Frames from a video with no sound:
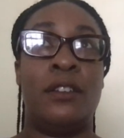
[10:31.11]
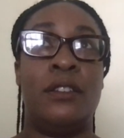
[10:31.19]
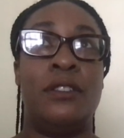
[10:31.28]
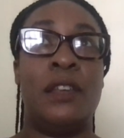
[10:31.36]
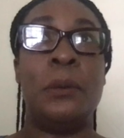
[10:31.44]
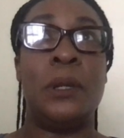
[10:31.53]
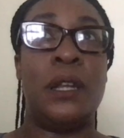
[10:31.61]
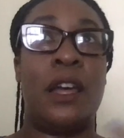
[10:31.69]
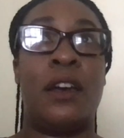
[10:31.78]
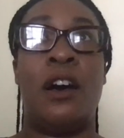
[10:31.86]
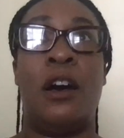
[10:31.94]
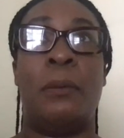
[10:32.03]
something
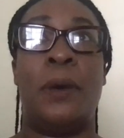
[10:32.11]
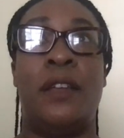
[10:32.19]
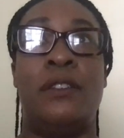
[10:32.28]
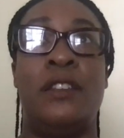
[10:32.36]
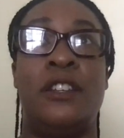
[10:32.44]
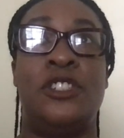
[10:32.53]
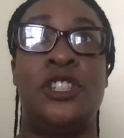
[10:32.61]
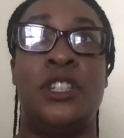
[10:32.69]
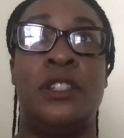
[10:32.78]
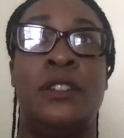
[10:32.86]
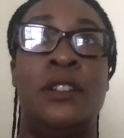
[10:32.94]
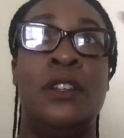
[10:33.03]
that caught my
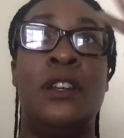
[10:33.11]
attention